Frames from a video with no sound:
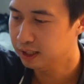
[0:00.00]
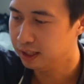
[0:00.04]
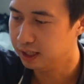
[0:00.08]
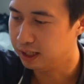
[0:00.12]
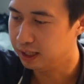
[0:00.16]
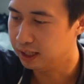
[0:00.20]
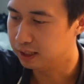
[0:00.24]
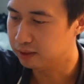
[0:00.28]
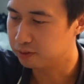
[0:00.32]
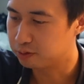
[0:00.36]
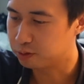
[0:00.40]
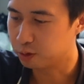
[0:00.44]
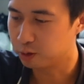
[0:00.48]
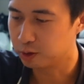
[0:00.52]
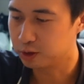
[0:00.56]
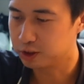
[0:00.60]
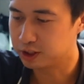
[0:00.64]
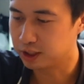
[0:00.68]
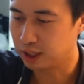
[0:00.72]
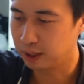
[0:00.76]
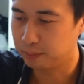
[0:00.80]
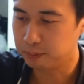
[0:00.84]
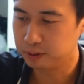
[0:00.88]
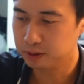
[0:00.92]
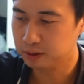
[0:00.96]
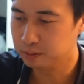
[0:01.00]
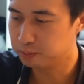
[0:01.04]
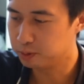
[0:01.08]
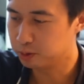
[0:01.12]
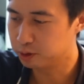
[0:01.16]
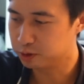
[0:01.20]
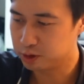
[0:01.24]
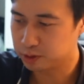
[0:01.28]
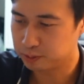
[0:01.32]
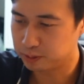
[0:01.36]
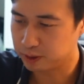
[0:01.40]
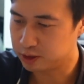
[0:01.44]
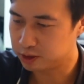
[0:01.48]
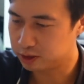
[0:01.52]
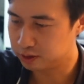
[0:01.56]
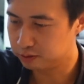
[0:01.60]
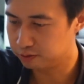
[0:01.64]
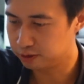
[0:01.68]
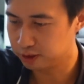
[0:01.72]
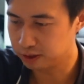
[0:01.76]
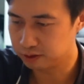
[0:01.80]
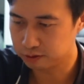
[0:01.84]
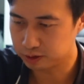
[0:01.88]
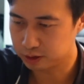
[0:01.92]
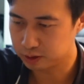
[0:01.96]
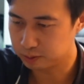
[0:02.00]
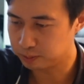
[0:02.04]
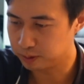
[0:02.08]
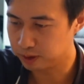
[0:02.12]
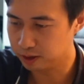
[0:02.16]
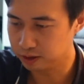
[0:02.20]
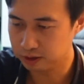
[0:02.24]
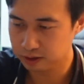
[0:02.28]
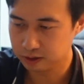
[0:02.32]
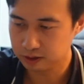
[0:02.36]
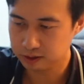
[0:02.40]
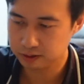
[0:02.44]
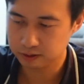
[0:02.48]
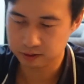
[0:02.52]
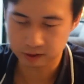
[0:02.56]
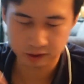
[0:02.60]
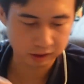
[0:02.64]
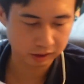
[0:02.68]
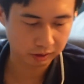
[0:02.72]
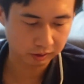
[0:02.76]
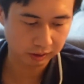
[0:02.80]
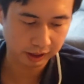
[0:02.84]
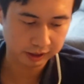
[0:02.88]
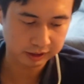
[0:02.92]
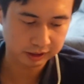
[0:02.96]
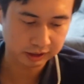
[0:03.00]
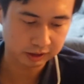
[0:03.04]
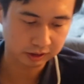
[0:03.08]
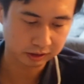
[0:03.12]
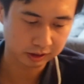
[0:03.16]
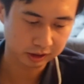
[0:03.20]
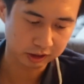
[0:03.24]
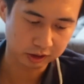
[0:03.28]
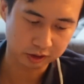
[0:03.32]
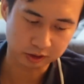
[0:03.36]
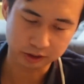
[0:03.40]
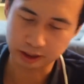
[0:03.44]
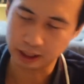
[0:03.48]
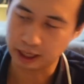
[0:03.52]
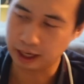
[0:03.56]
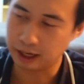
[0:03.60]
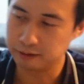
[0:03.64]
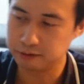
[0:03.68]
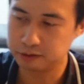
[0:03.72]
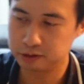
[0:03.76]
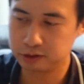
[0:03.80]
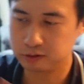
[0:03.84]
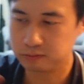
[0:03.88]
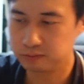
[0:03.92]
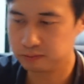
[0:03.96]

And of course, I put in both spicy flavors, but ideally you can have